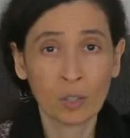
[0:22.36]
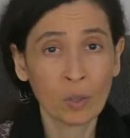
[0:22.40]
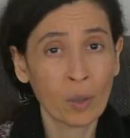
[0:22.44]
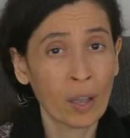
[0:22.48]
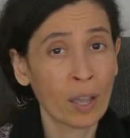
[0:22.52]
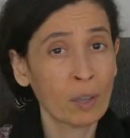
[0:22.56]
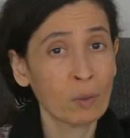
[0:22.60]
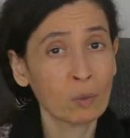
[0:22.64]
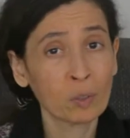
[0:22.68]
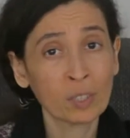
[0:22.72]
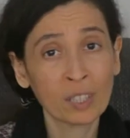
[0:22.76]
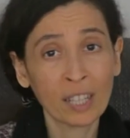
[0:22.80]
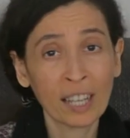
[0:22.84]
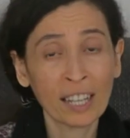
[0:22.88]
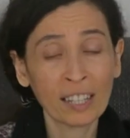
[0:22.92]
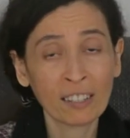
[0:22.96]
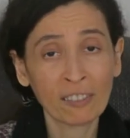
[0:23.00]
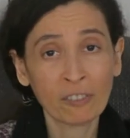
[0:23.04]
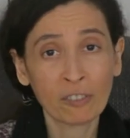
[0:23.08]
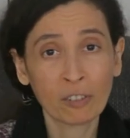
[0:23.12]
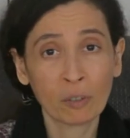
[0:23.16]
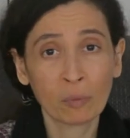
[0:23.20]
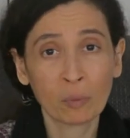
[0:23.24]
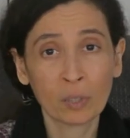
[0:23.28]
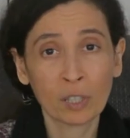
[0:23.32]
I would like
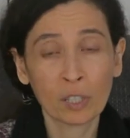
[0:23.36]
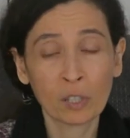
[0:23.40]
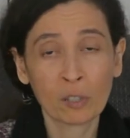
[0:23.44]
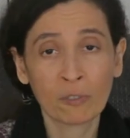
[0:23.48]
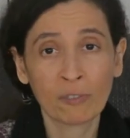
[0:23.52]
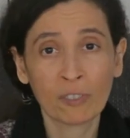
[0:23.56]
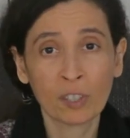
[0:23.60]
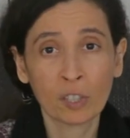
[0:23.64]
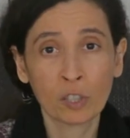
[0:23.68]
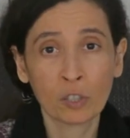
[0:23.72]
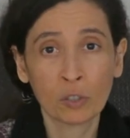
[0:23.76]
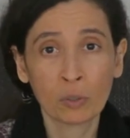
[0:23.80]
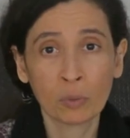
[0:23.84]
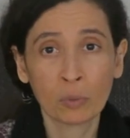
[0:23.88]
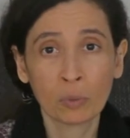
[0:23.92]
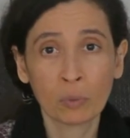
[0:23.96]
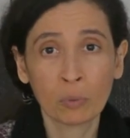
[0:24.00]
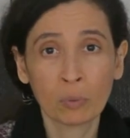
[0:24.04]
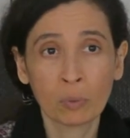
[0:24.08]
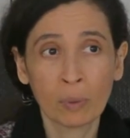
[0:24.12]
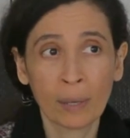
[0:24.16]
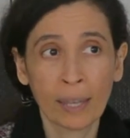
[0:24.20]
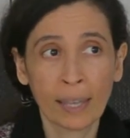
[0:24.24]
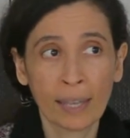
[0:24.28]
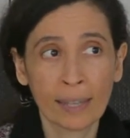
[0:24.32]
from this
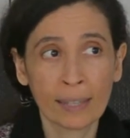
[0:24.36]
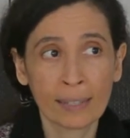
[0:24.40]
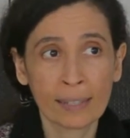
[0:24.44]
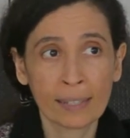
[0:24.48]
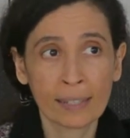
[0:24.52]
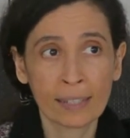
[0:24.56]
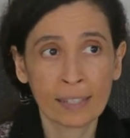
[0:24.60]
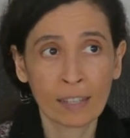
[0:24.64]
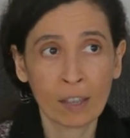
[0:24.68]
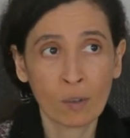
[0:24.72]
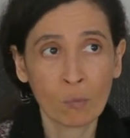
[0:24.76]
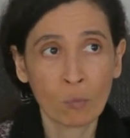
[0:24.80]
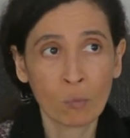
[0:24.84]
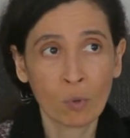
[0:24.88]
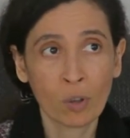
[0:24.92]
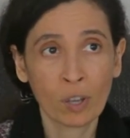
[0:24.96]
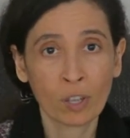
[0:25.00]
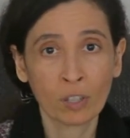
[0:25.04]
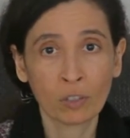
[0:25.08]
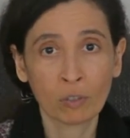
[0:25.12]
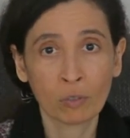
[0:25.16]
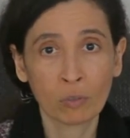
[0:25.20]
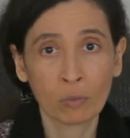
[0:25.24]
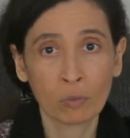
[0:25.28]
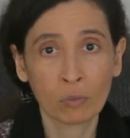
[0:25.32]
video, as
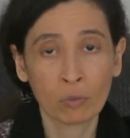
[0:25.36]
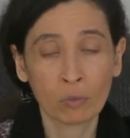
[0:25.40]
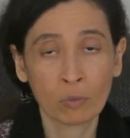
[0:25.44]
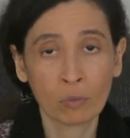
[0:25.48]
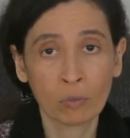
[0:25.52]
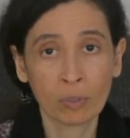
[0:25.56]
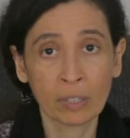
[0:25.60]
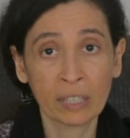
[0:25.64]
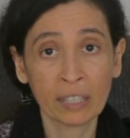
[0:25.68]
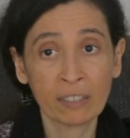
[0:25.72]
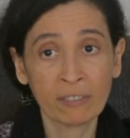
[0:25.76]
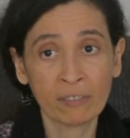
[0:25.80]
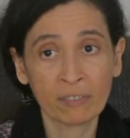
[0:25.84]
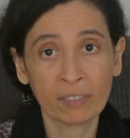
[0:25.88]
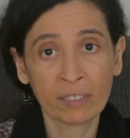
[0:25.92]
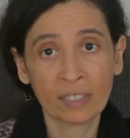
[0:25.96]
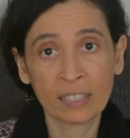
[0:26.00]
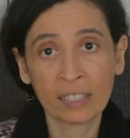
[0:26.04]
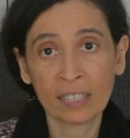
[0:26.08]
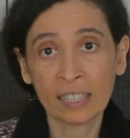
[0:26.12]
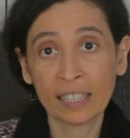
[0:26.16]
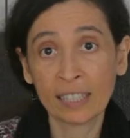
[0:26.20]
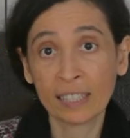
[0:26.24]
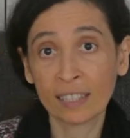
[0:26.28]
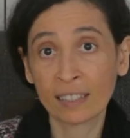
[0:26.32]
someone who
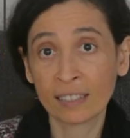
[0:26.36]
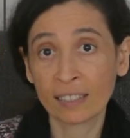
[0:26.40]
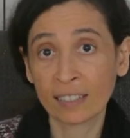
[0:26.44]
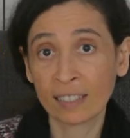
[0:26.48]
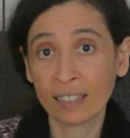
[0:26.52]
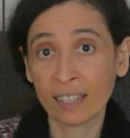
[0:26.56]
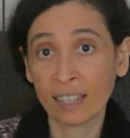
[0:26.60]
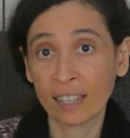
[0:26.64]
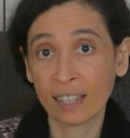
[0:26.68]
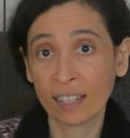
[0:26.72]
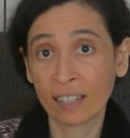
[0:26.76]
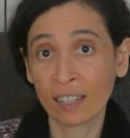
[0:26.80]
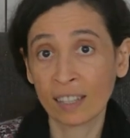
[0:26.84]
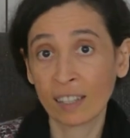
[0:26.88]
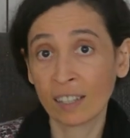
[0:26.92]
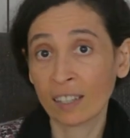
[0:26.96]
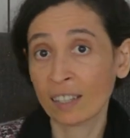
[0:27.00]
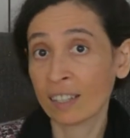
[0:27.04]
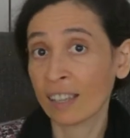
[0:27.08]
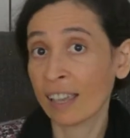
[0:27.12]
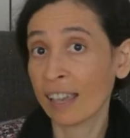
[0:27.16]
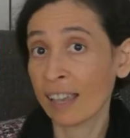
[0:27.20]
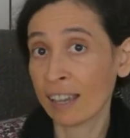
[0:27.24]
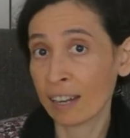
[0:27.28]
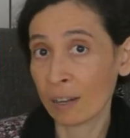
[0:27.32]
lived in the
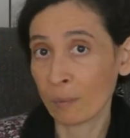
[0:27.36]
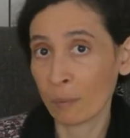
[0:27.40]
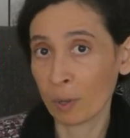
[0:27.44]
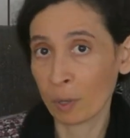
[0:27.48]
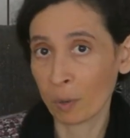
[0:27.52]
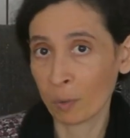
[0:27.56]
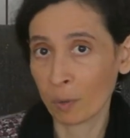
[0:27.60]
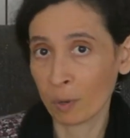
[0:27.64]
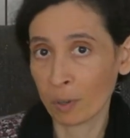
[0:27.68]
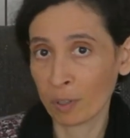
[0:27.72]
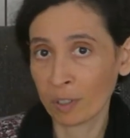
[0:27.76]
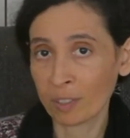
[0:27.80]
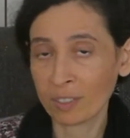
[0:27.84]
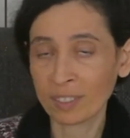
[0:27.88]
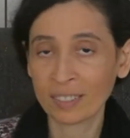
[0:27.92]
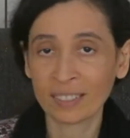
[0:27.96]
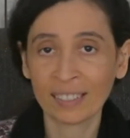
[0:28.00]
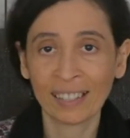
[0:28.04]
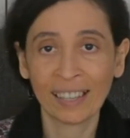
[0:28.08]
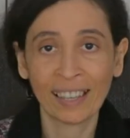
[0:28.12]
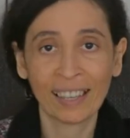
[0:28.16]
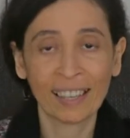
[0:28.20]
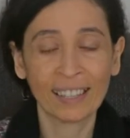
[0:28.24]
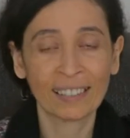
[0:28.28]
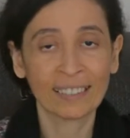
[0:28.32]
Arabic world
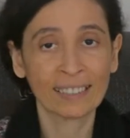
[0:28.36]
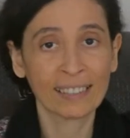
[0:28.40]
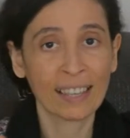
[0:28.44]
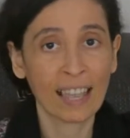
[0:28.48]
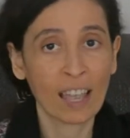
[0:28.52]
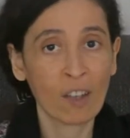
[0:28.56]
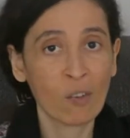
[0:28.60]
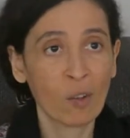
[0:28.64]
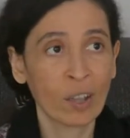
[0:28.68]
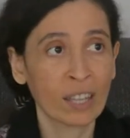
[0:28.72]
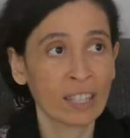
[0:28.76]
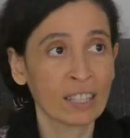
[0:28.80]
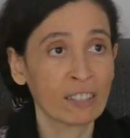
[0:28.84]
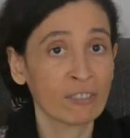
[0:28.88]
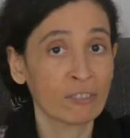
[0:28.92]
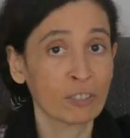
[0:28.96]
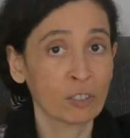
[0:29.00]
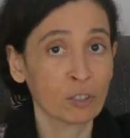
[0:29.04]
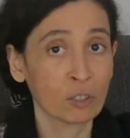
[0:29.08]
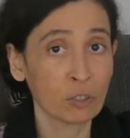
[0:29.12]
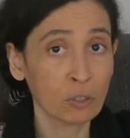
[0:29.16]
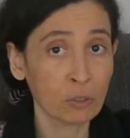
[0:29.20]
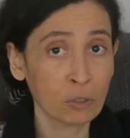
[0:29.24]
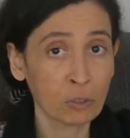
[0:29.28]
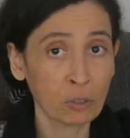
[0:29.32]
and now I live
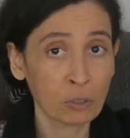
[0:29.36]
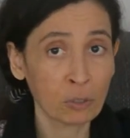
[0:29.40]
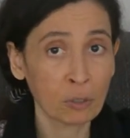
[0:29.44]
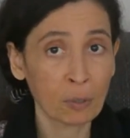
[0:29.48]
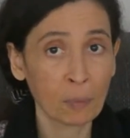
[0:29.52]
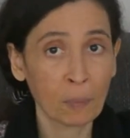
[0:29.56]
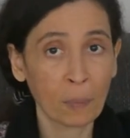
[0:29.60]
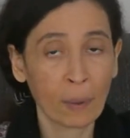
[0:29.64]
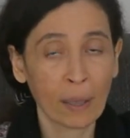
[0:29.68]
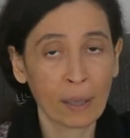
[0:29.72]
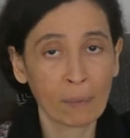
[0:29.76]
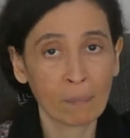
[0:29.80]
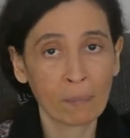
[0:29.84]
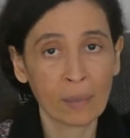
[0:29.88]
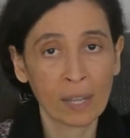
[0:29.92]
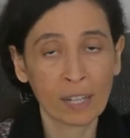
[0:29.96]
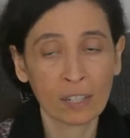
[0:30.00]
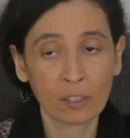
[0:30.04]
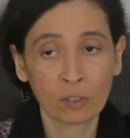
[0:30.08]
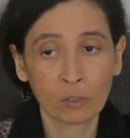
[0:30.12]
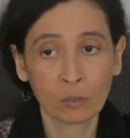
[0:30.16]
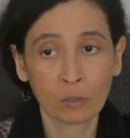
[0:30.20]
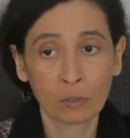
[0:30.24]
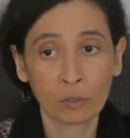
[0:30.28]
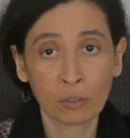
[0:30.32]
in Europe, I'm
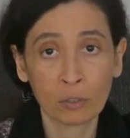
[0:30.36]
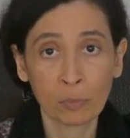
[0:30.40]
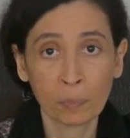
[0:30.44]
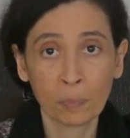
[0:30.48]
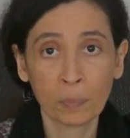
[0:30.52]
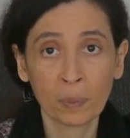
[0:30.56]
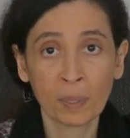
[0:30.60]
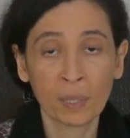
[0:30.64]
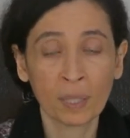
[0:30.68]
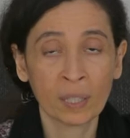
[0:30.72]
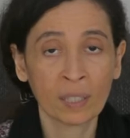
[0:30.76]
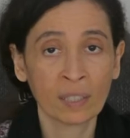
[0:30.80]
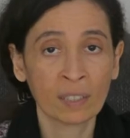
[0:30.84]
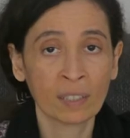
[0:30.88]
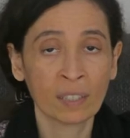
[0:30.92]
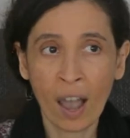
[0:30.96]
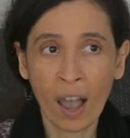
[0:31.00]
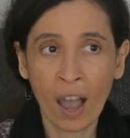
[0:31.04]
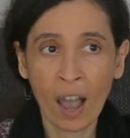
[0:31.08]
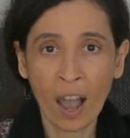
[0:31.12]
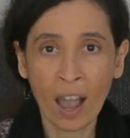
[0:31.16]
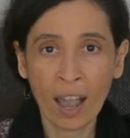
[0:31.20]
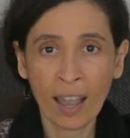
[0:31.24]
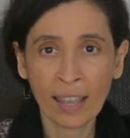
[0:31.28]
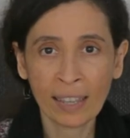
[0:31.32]
married to European,
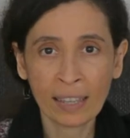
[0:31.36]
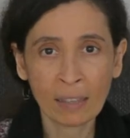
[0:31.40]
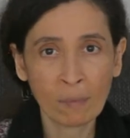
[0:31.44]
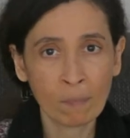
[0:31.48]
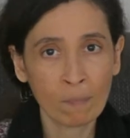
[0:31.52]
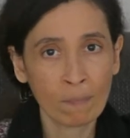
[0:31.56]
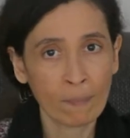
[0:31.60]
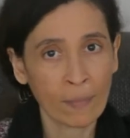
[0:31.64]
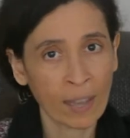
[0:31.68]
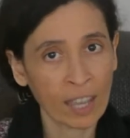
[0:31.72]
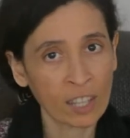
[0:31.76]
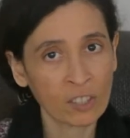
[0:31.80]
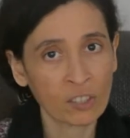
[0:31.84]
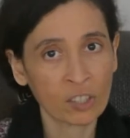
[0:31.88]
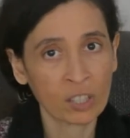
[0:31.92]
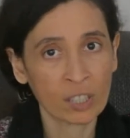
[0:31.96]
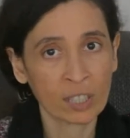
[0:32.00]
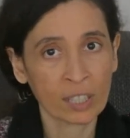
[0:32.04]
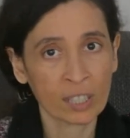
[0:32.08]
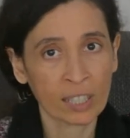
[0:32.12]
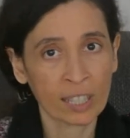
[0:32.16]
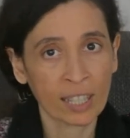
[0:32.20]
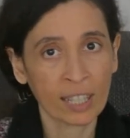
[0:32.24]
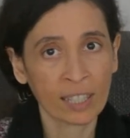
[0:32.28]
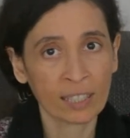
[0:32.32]
I
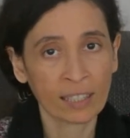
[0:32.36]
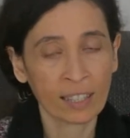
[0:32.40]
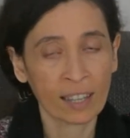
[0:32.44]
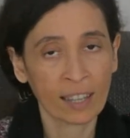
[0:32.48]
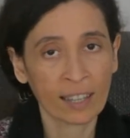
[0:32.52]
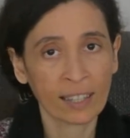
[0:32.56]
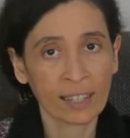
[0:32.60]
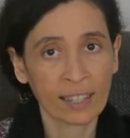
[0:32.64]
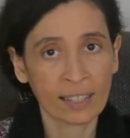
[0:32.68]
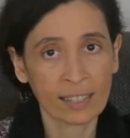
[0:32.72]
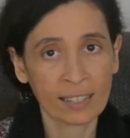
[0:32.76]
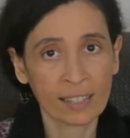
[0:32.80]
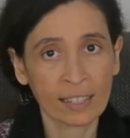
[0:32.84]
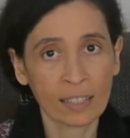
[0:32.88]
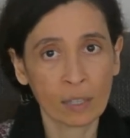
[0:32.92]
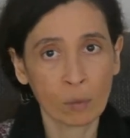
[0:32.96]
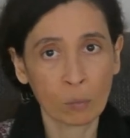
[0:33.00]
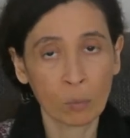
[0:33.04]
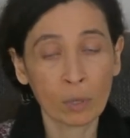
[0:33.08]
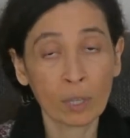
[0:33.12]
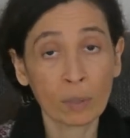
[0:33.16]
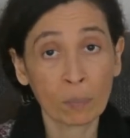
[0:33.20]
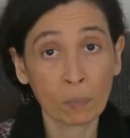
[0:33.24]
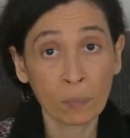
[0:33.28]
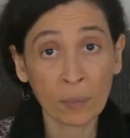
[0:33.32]
imagine that I can see the
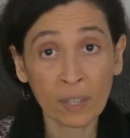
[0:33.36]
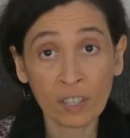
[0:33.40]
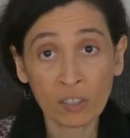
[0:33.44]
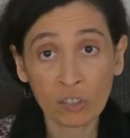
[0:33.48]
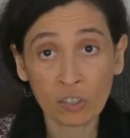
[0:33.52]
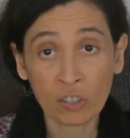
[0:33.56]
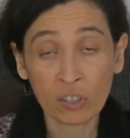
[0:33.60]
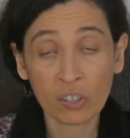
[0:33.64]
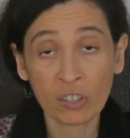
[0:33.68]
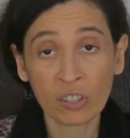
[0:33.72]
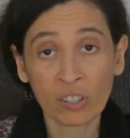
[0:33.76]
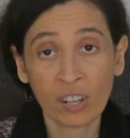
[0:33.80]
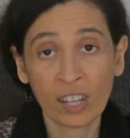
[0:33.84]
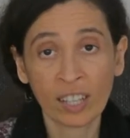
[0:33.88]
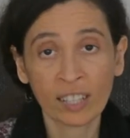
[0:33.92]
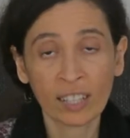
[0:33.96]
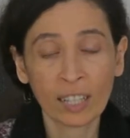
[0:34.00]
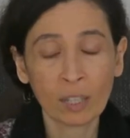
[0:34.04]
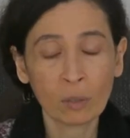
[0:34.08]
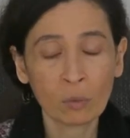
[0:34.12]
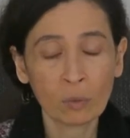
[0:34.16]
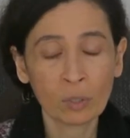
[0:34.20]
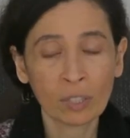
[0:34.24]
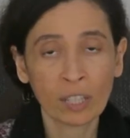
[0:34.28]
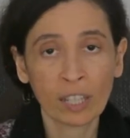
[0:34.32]
big picture and
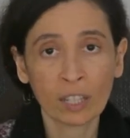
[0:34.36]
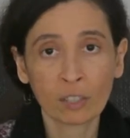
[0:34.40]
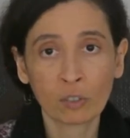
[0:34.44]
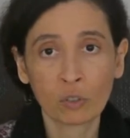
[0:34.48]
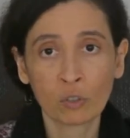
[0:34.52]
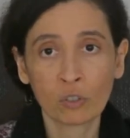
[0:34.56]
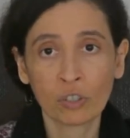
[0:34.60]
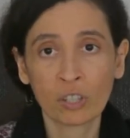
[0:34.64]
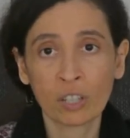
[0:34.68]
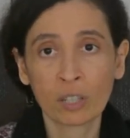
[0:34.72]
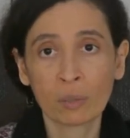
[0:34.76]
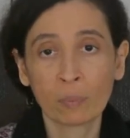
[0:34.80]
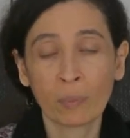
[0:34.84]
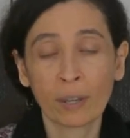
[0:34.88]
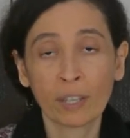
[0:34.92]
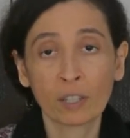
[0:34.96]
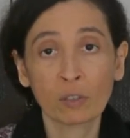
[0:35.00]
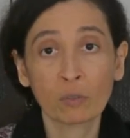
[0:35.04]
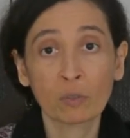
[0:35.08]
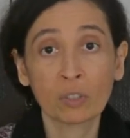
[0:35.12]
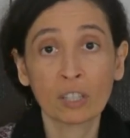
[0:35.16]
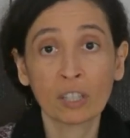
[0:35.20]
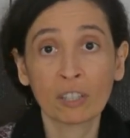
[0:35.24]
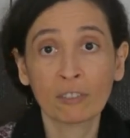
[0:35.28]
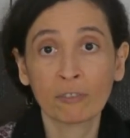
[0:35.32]
I would like to share my
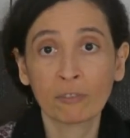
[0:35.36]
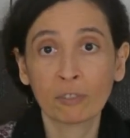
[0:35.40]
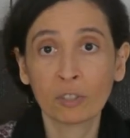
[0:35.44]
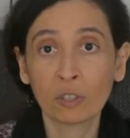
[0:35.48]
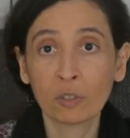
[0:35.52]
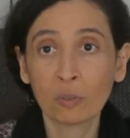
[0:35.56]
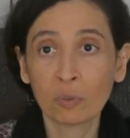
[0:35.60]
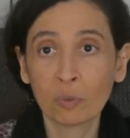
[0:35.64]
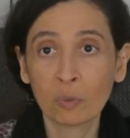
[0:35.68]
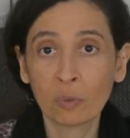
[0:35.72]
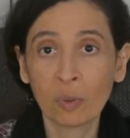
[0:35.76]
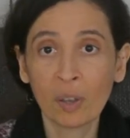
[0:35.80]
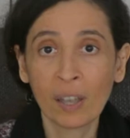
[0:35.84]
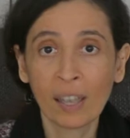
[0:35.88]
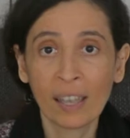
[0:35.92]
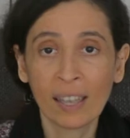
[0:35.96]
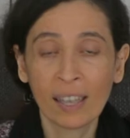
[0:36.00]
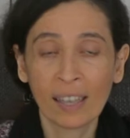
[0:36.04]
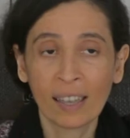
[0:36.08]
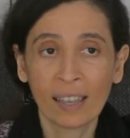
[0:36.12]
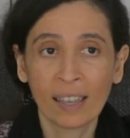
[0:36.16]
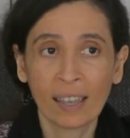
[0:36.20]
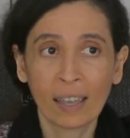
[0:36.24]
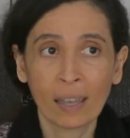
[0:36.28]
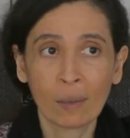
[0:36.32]
unique view
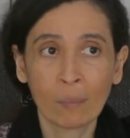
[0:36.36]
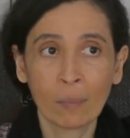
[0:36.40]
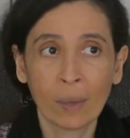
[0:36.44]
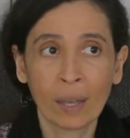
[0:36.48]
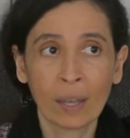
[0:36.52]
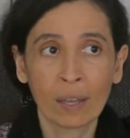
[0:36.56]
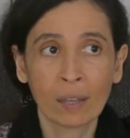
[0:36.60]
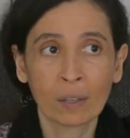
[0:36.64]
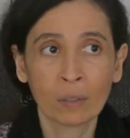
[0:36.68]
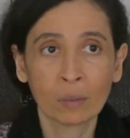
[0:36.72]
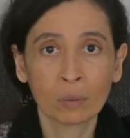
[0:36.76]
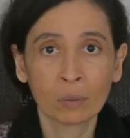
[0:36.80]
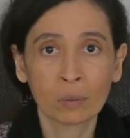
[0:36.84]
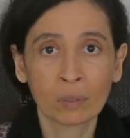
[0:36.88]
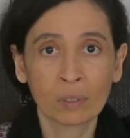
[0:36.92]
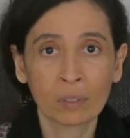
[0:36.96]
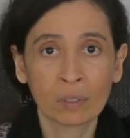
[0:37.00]
about